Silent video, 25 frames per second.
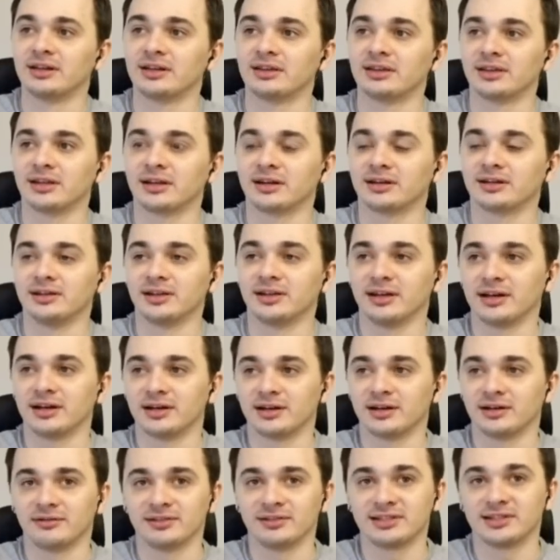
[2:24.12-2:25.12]
that is, if
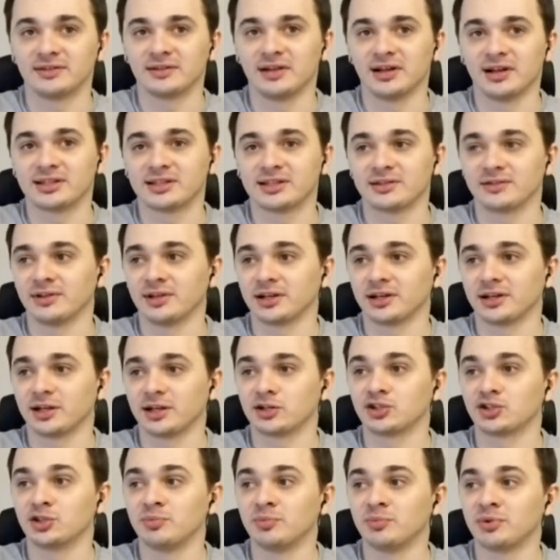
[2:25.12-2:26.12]
the
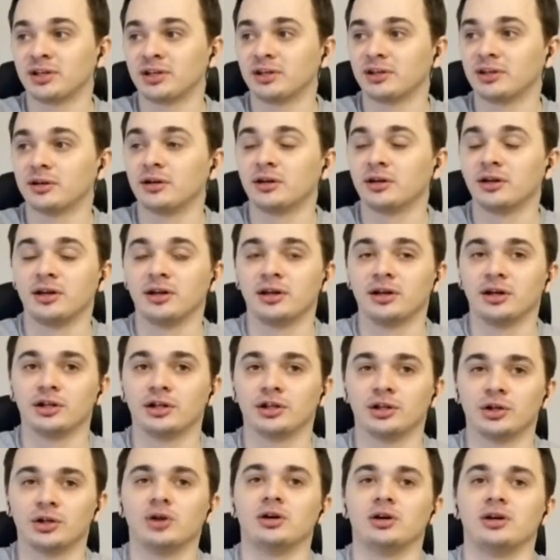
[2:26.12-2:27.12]
size of the
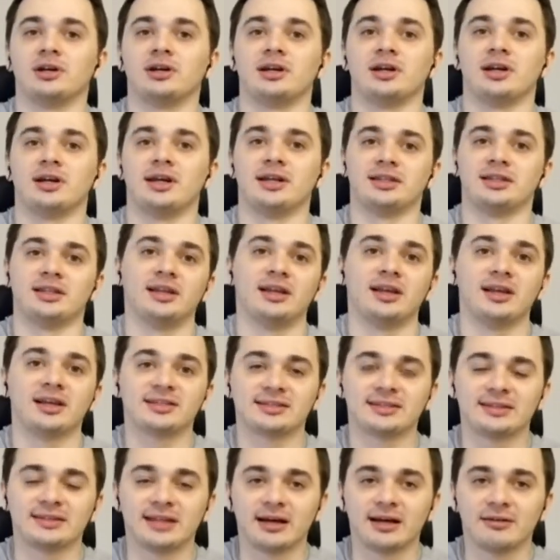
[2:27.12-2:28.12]
buffer is exceeded,
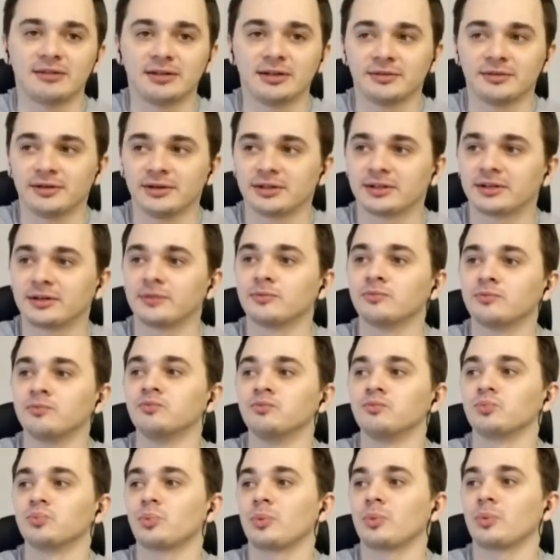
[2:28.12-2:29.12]

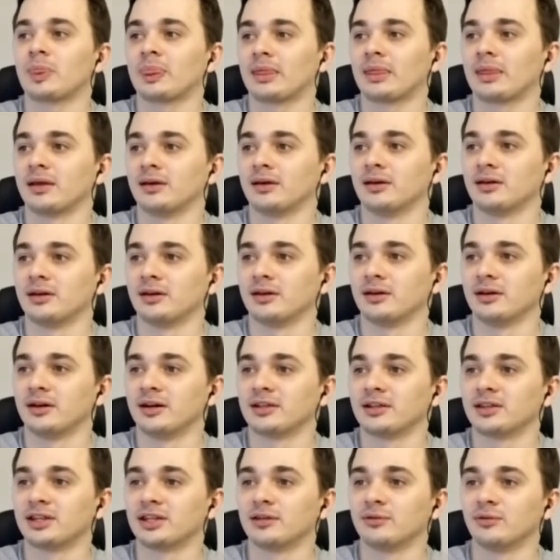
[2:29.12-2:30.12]
then an
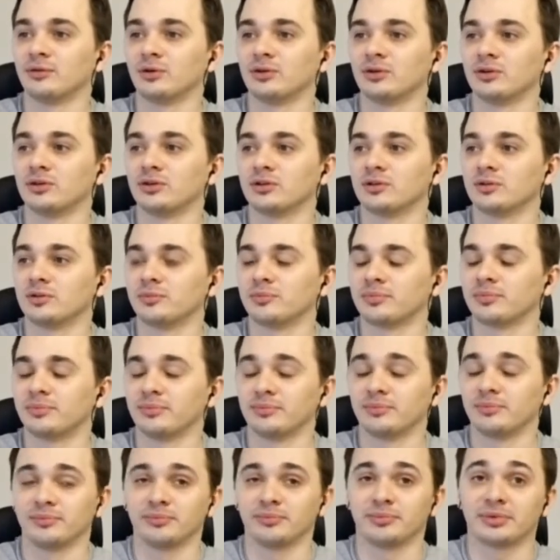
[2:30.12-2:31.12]
error flag
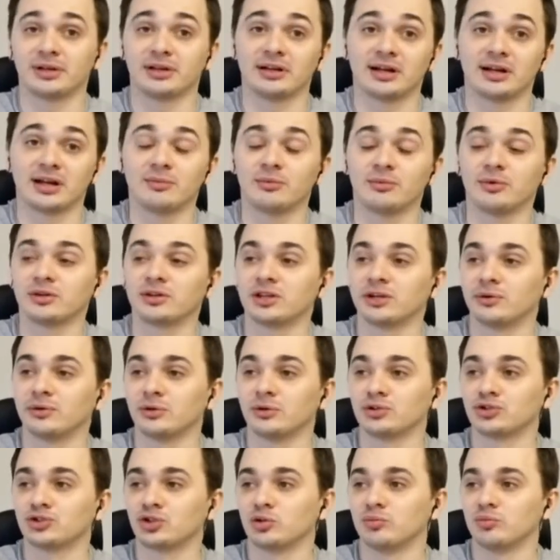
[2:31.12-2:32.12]
is created,
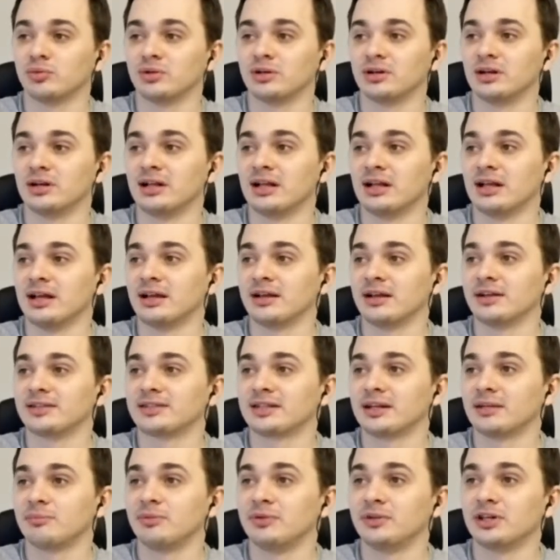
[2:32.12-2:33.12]
but
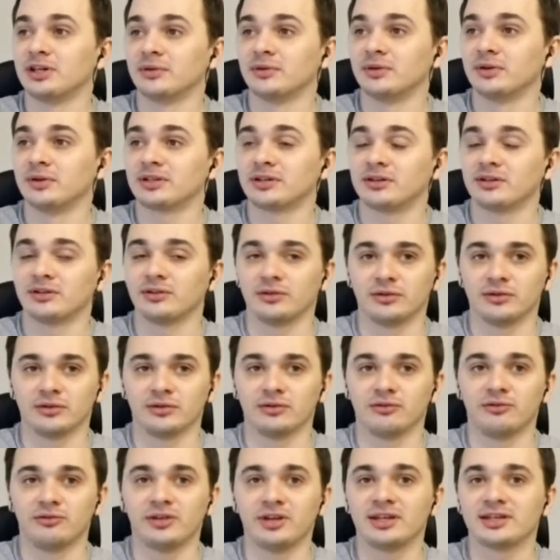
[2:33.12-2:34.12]
the program
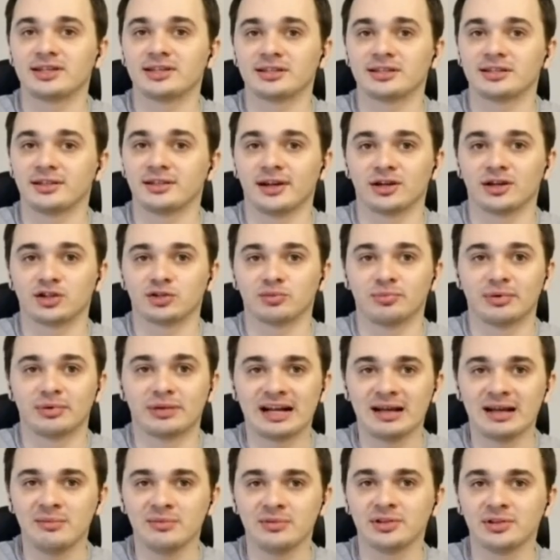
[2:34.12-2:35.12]
doesn't stop at
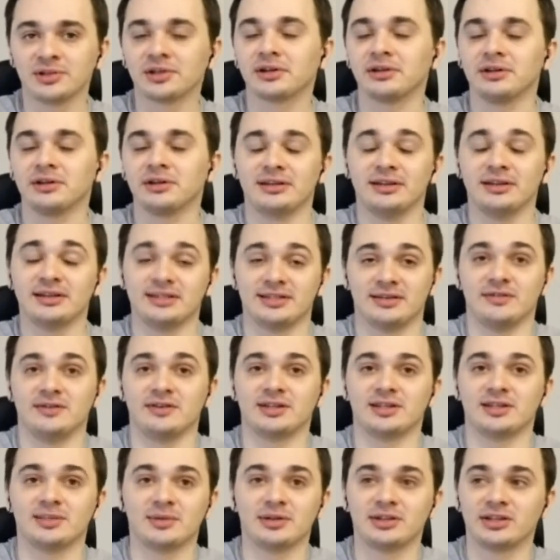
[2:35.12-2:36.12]
it, and it
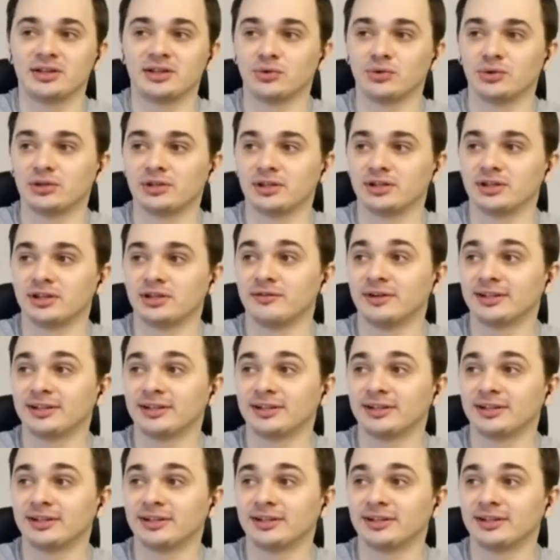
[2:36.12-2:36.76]
does